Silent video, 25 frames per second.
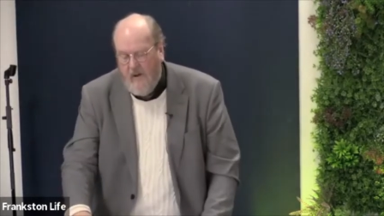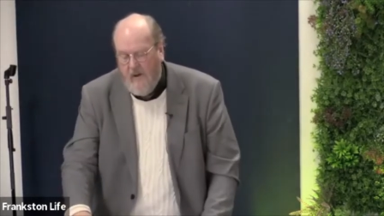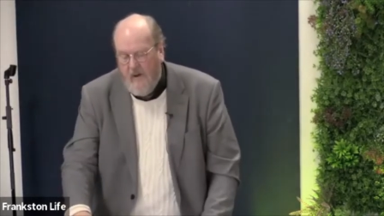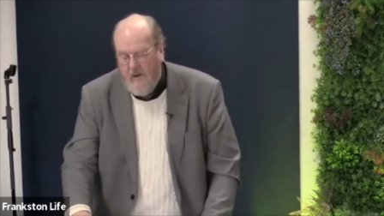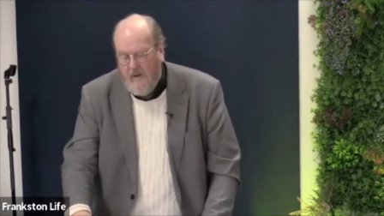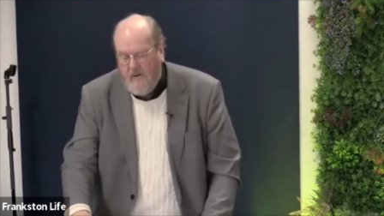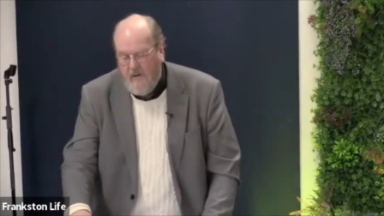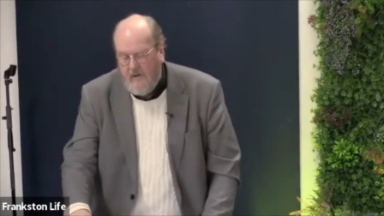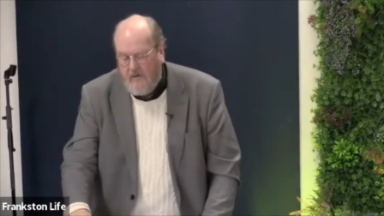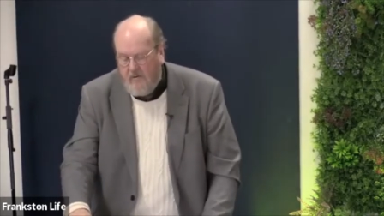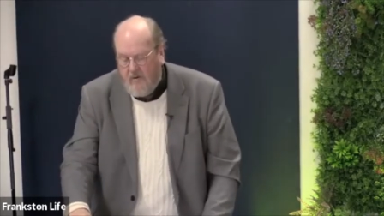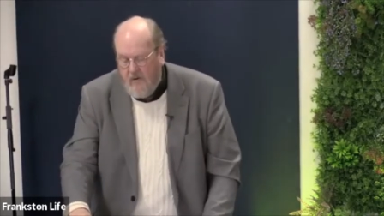
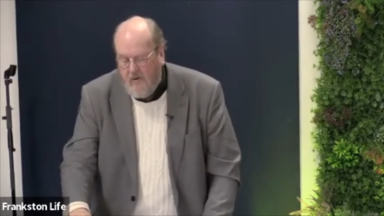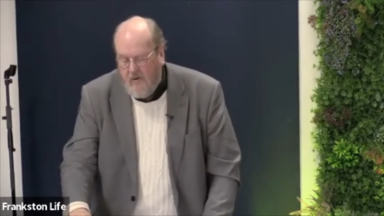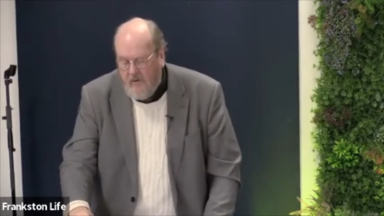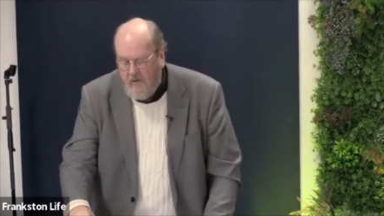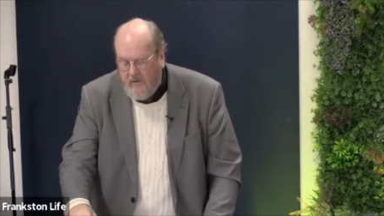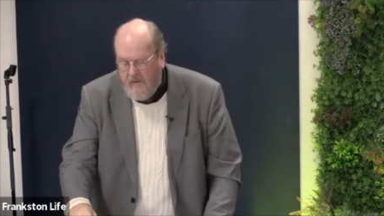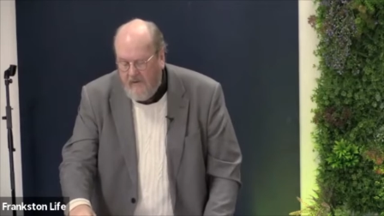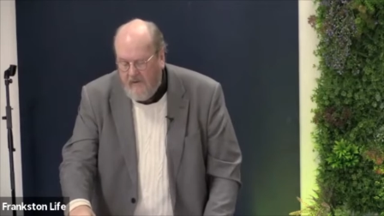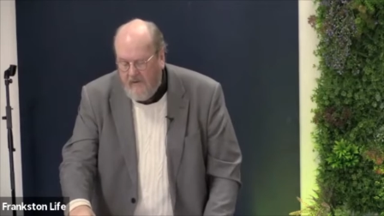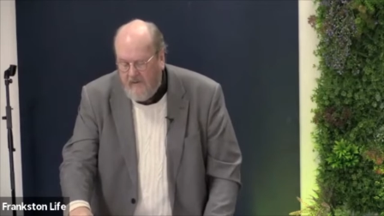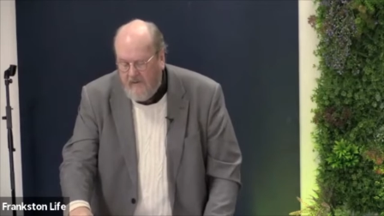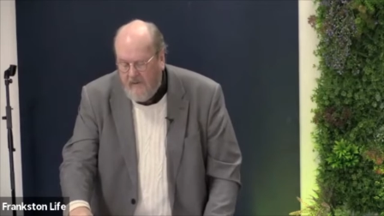The truth
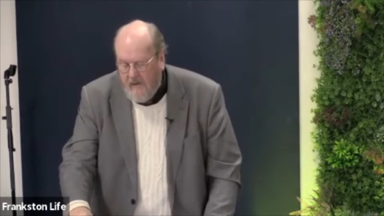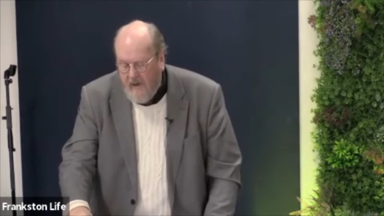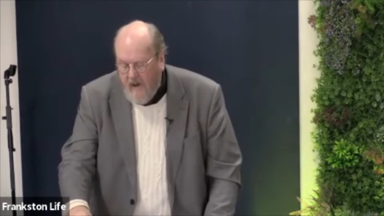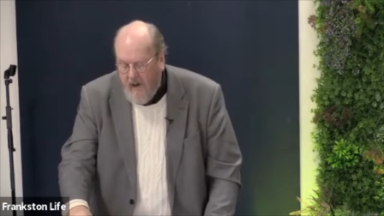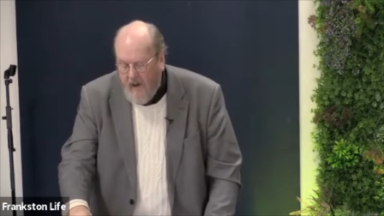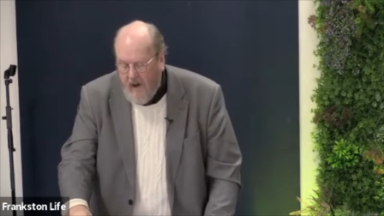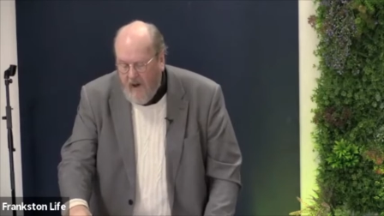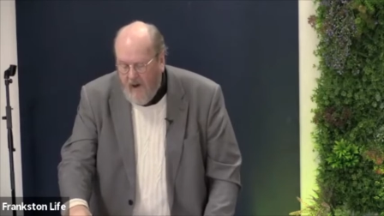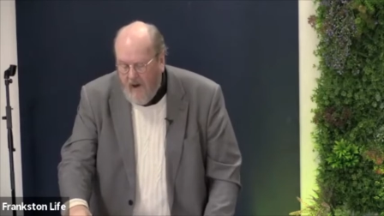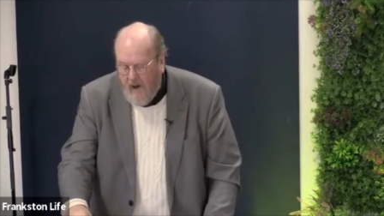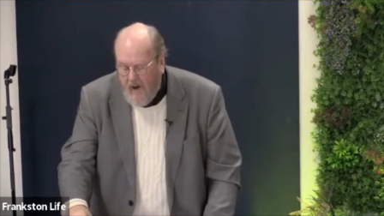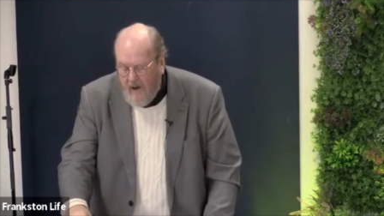is,
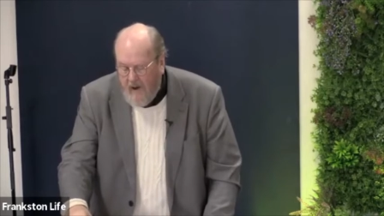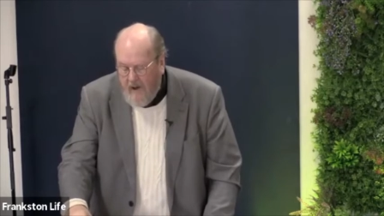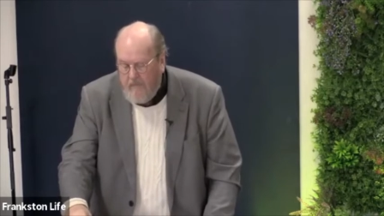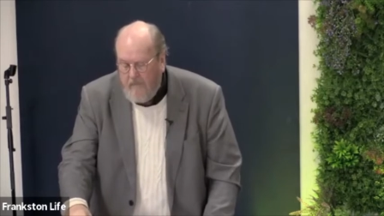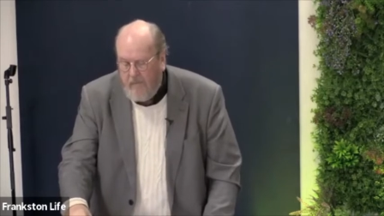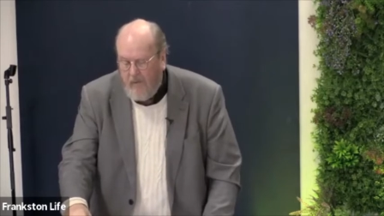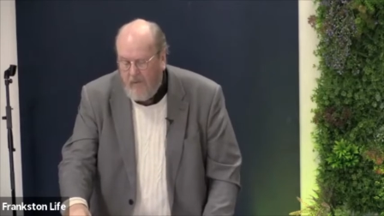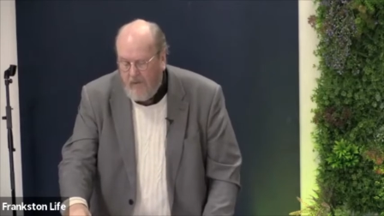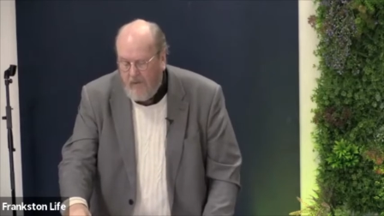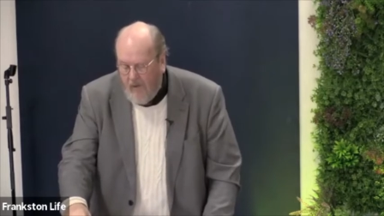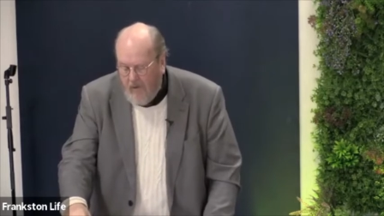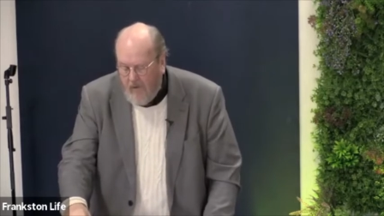I
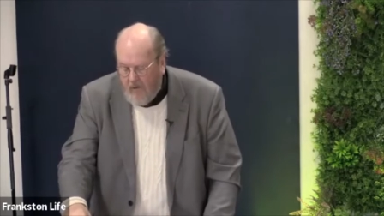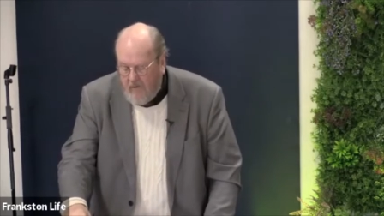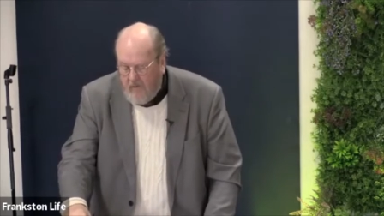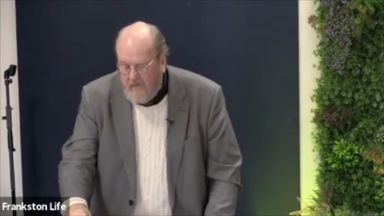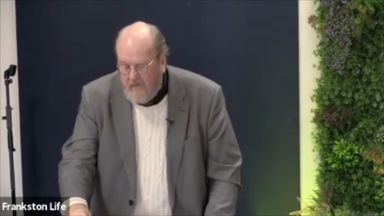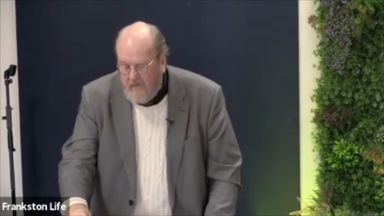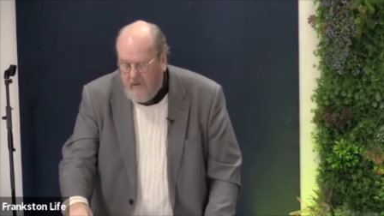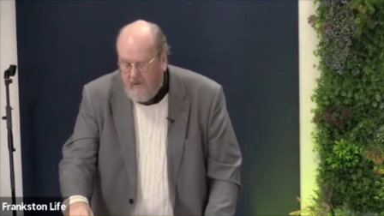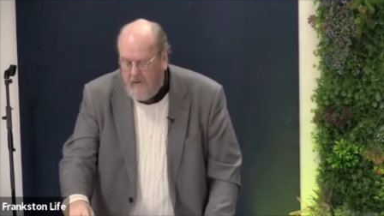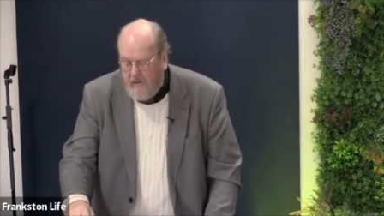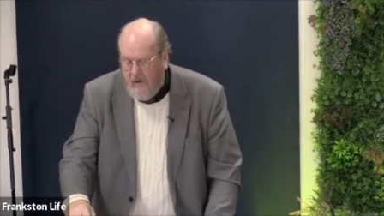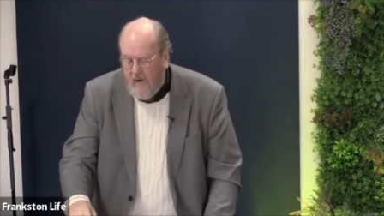belong
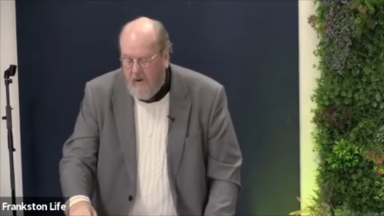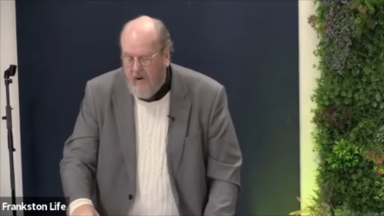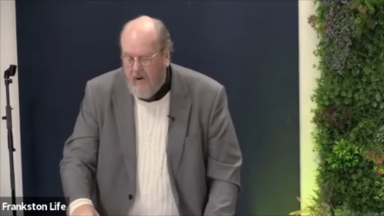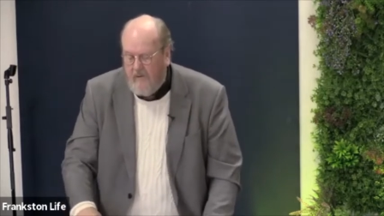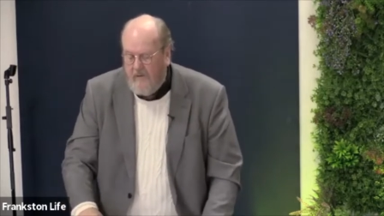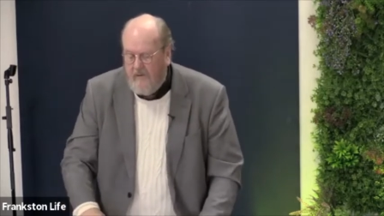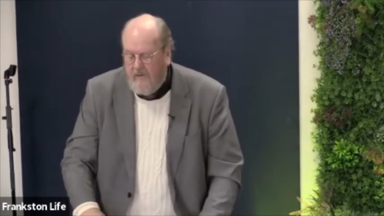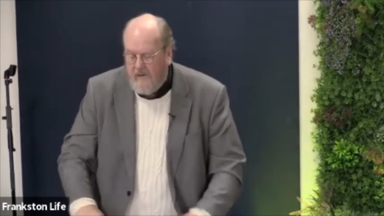to God.